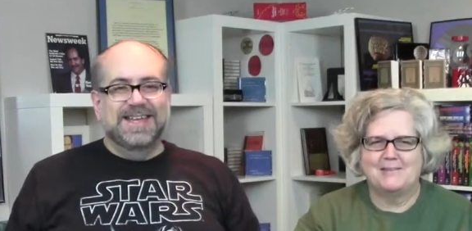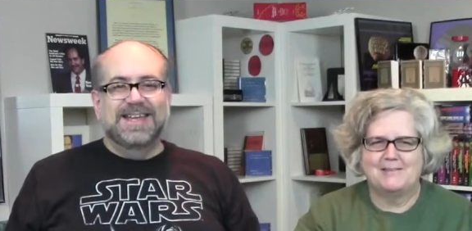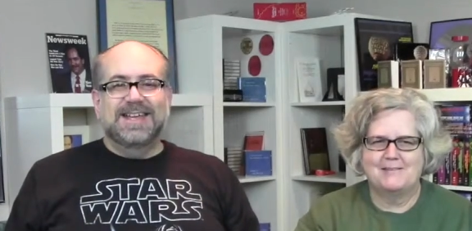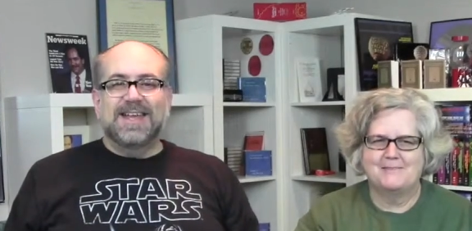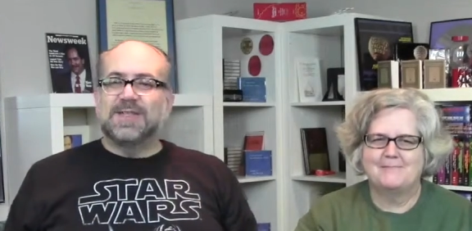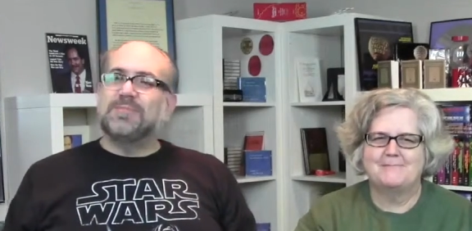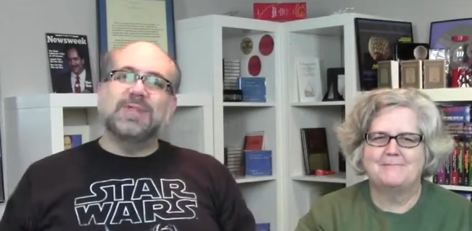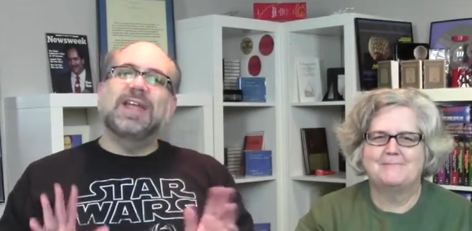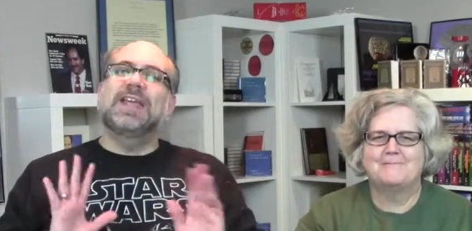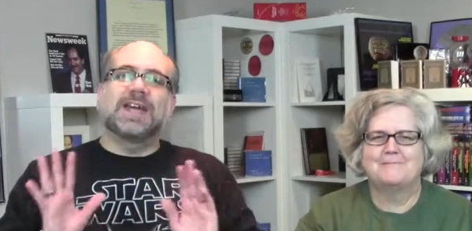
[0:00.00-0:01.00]
Speaker 1: now, there's
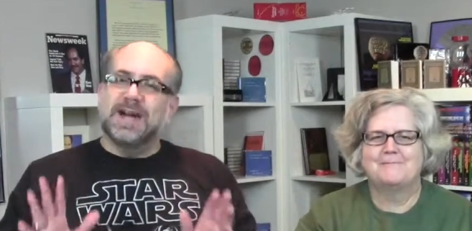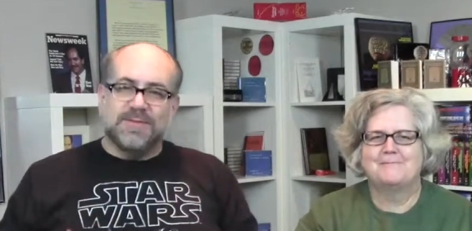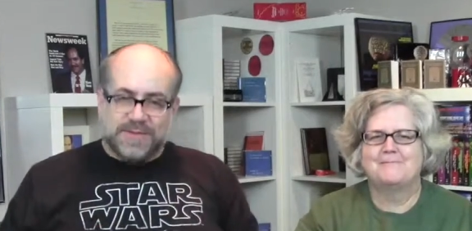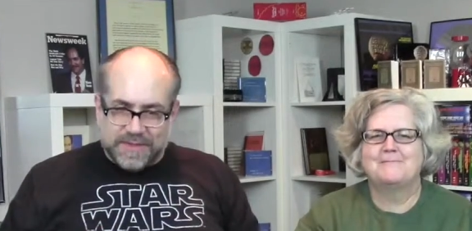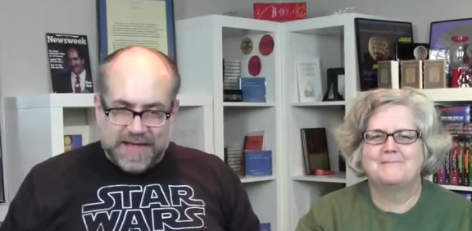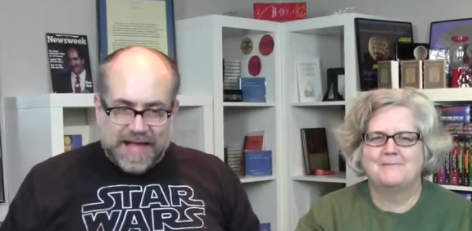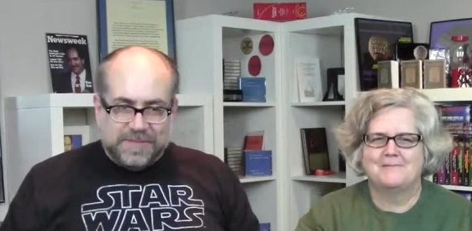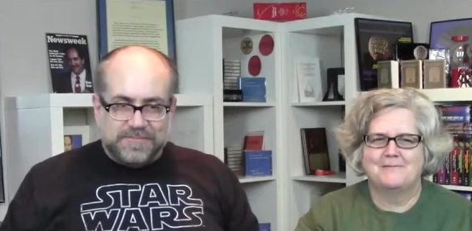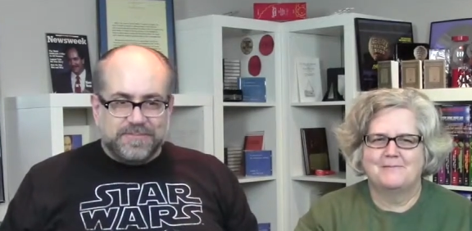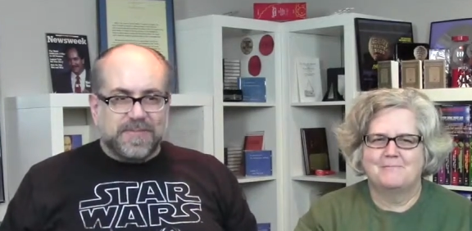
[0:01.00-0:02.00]
plenty of coverage of
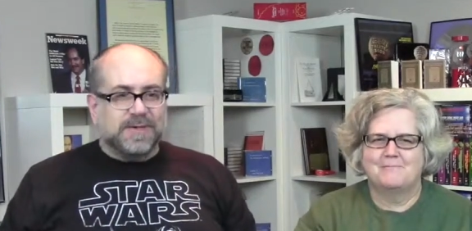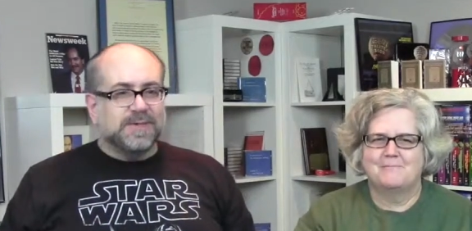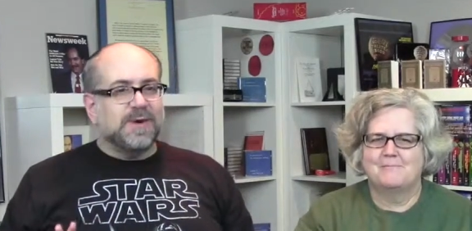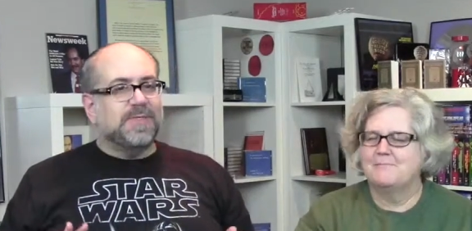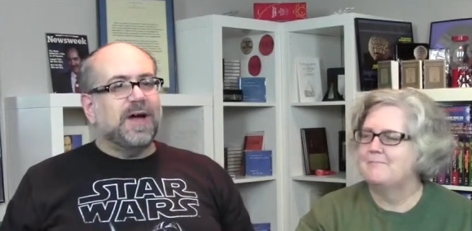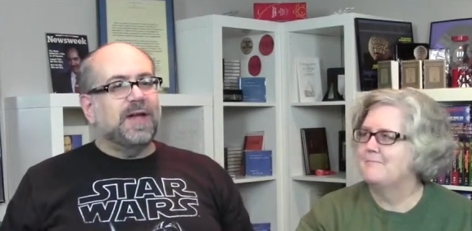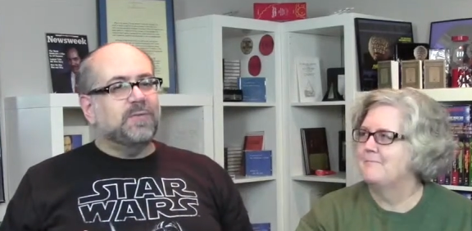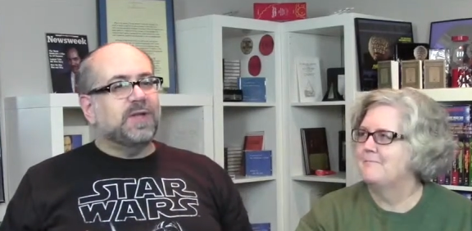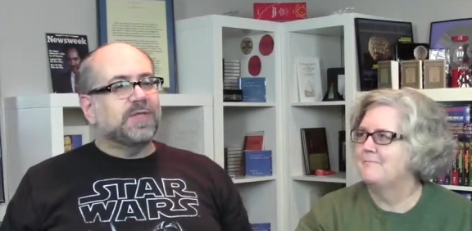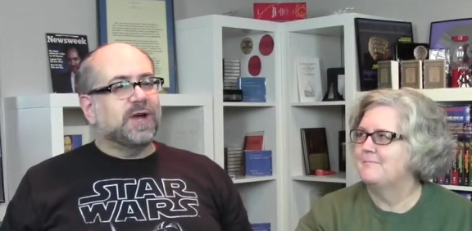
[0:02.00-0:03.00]
that. So, I
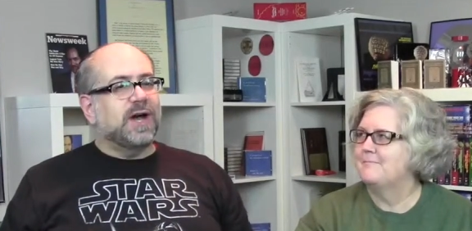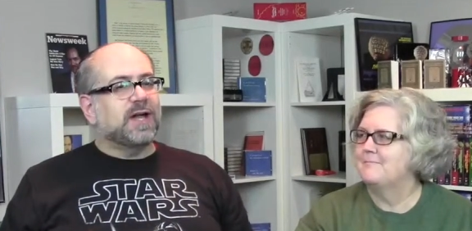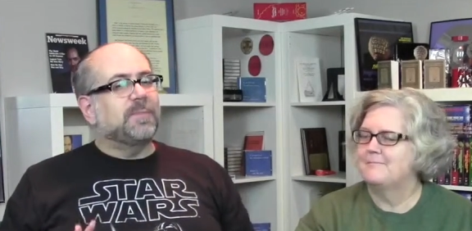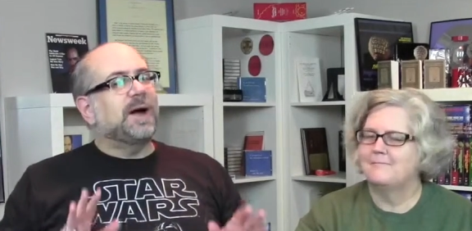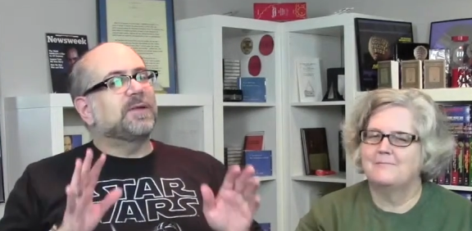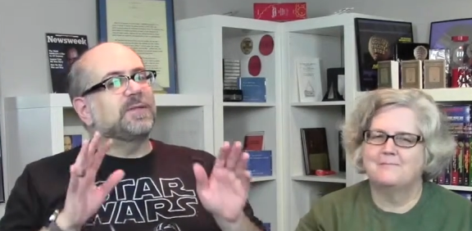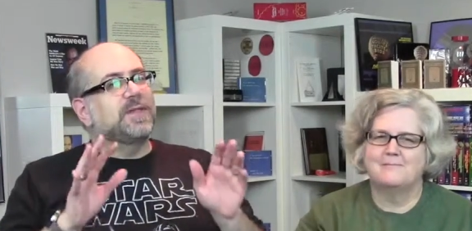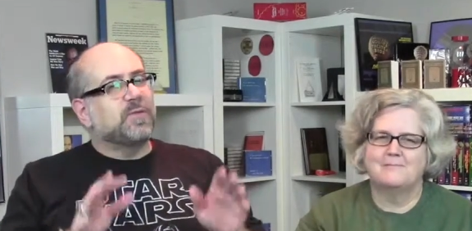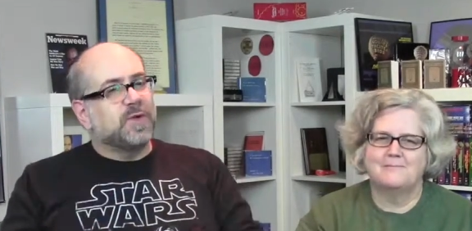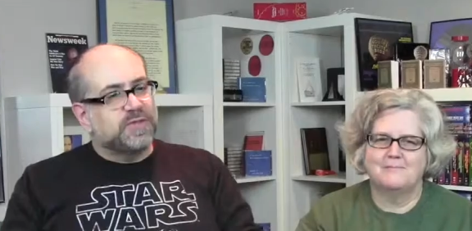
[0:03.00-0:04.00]
thought we could talk about
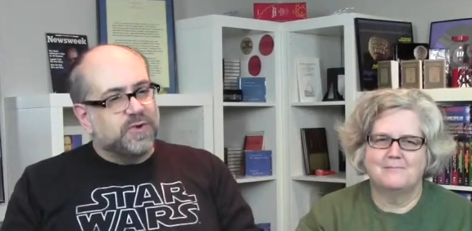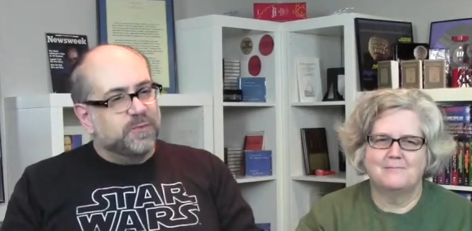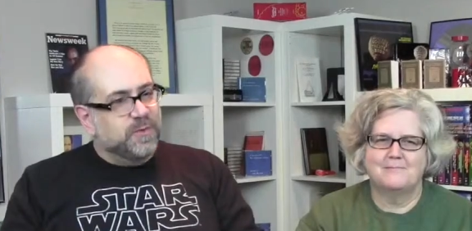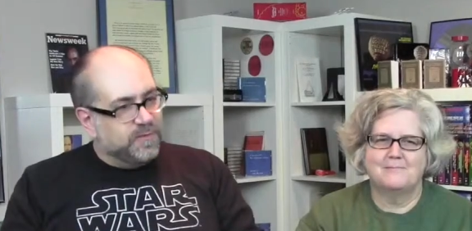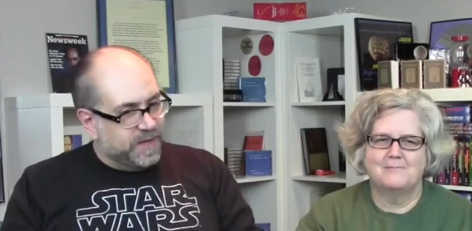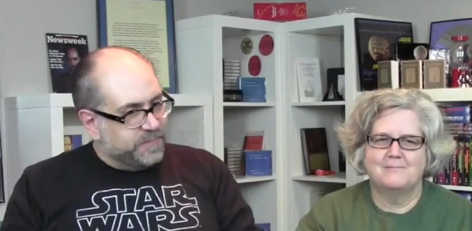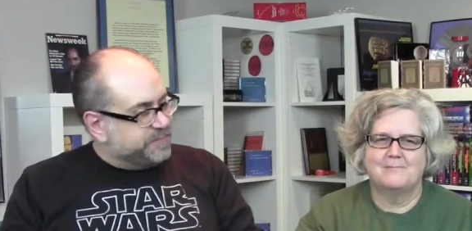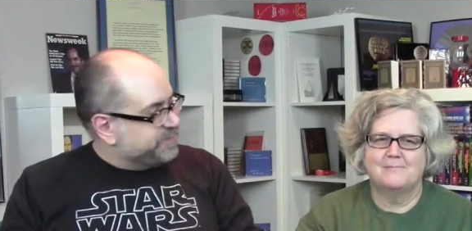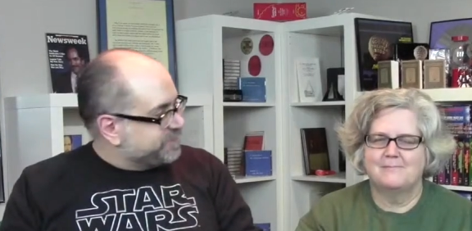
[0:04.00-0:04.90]
the original movie.